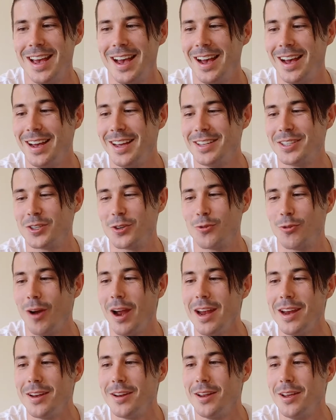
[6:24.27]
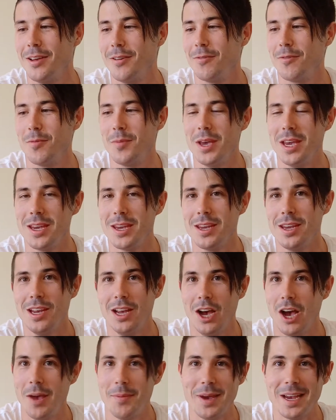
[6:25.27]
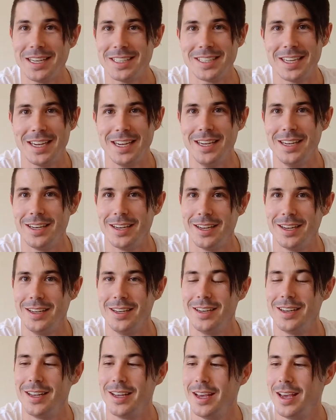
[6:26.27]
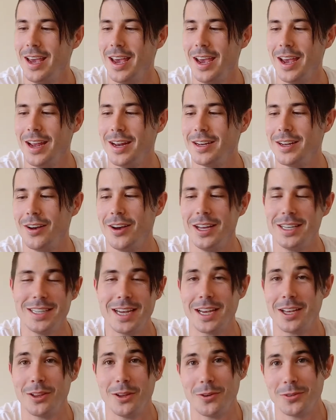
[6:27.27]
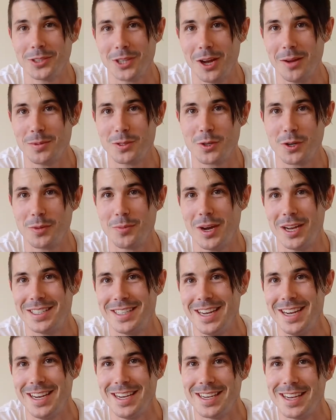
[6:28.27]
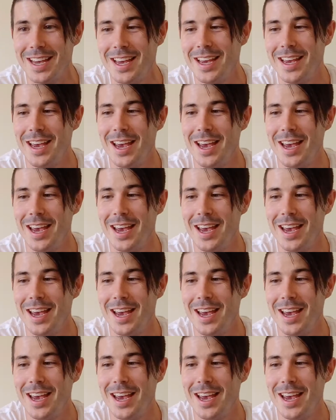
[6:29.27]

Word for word: Uh, it's great for me. I make tea in it and I take a long time to drink my tea.